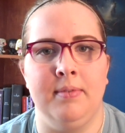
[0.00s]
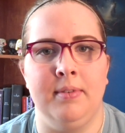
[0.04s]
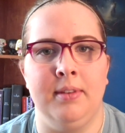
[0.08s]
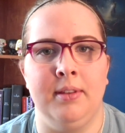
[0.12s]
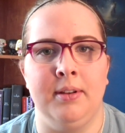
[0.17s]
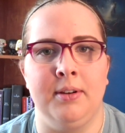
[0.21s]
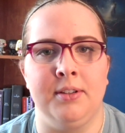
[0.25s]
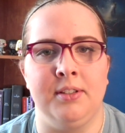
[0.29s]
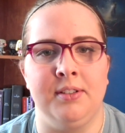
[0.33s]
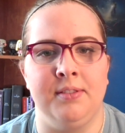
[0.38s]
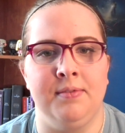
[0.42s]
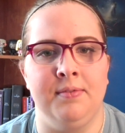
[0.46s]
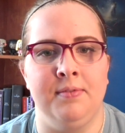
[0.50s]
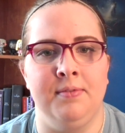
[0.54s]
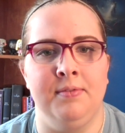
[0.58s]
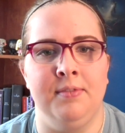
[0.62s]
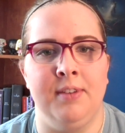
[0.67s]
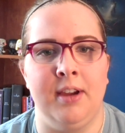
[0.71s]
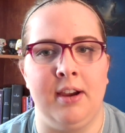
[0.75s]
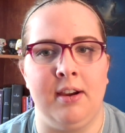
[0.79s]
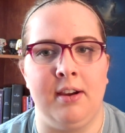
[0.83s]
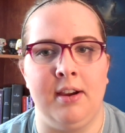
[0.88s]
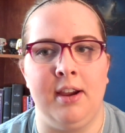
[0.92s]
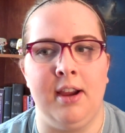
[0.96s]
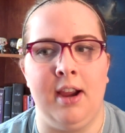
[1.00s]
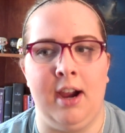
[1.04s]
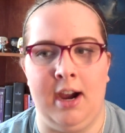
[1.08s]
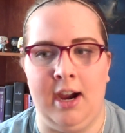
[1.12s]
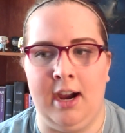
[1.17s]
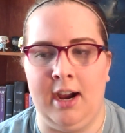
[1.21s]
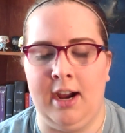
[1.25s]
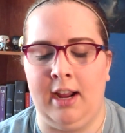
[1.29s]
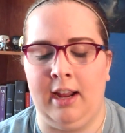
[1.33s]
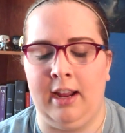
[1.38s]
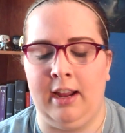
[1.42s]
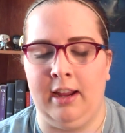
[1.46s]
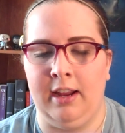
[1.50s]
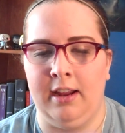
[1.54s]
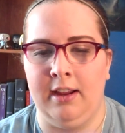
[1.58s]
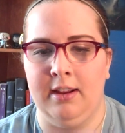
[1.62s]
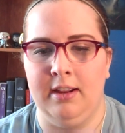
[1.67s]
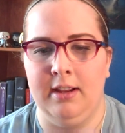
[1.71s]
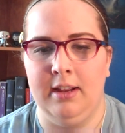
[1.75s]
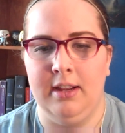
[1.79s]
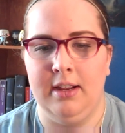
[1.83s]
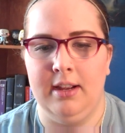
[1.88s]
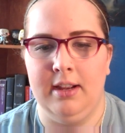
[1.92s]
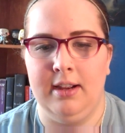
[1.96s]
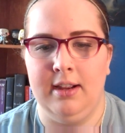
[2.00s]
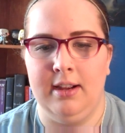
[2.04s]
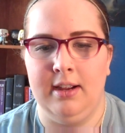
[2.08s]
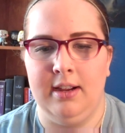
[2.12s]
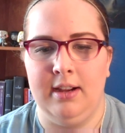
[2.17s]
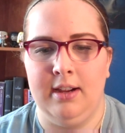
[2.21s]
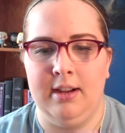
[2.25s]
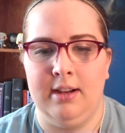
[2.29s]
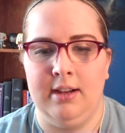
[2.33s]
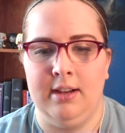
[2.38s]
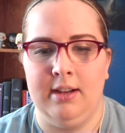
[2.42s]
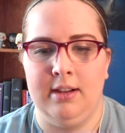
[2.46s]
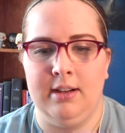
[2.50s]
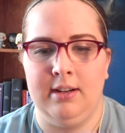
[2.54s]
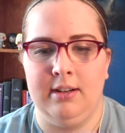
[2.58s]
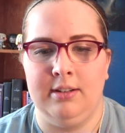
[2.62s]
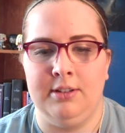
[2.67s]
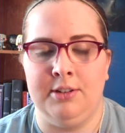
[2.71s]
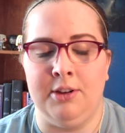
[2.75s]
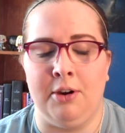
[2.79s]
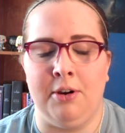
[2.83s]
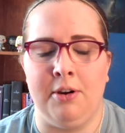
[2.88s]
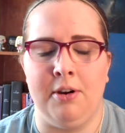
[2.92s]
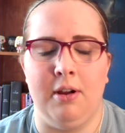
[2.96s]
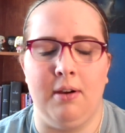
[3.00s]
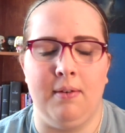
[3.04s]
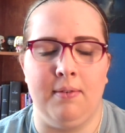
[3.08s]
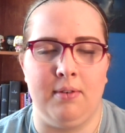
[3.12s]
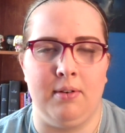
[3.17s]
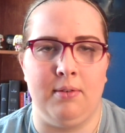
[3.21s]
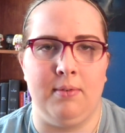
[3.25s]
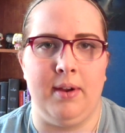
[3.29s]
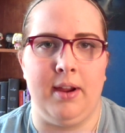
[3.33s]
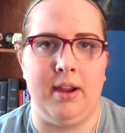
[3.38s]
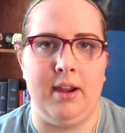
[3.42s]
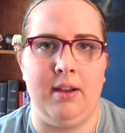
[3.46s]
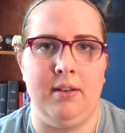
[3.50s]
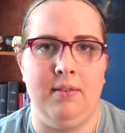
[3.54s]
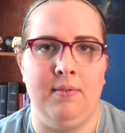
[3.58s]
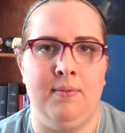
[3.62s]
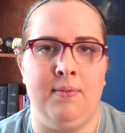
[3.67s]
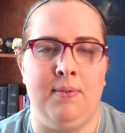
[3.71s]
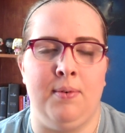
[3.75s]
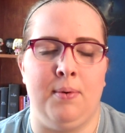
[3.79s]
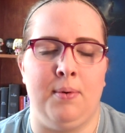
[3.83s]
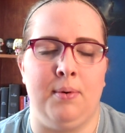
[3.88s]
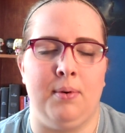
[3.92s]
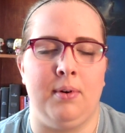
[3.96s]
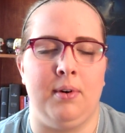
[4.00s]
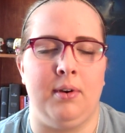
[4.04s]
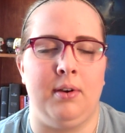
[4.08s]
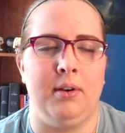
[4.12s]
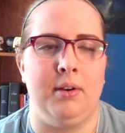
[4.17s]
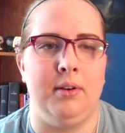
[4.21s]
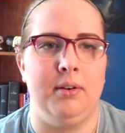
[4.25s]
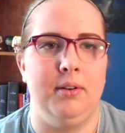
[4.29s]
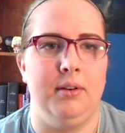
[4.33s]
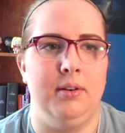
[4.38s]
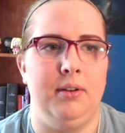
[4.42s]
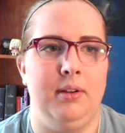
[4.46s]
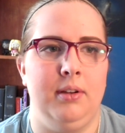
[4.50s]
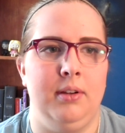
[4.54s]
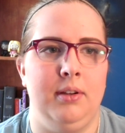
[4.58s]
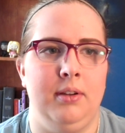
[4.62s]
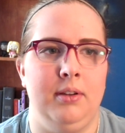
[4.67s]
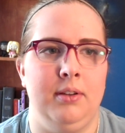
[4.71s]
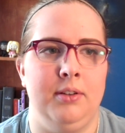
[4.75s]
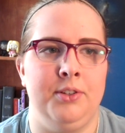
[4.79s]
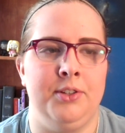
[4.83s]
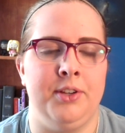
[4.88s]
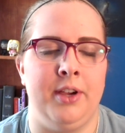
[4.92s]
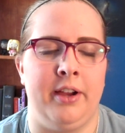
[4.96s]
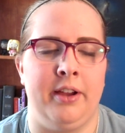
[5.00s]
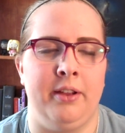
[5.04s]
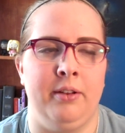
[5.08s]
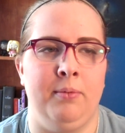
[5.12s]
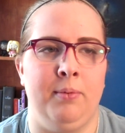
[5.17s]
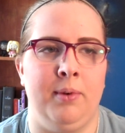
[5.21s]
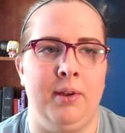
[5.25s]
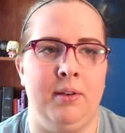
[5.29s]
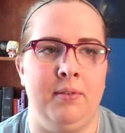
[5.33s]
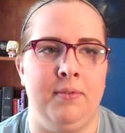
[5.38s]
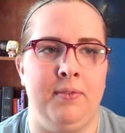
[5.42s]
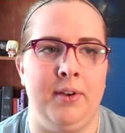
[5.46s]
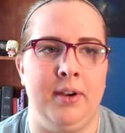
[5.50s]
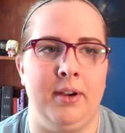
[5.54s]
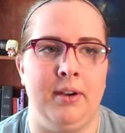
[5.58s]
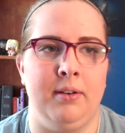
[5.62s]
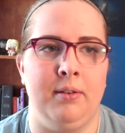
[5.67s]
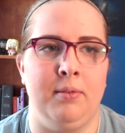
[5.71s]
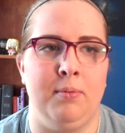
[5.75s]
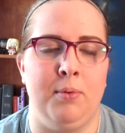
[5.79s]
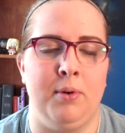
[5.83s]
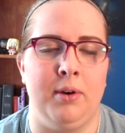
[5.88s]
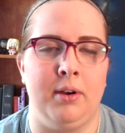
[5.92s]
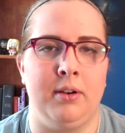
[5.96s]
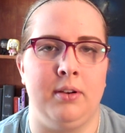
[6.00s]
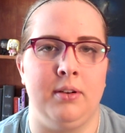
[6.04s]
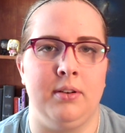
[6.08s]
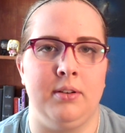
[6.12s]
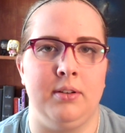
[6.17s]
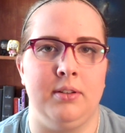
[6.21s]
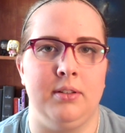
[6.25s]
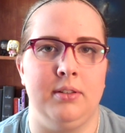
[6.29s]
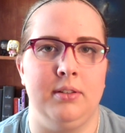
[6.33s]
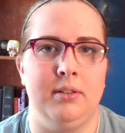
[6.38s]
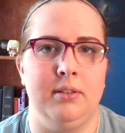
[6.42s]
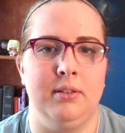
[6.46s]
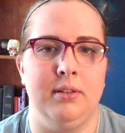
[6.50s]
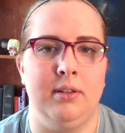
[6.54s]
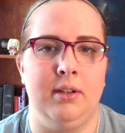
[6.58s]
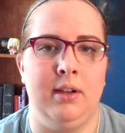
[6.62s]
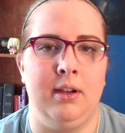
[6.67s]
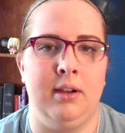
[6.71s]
There's a very high turnover rate for child welfare workers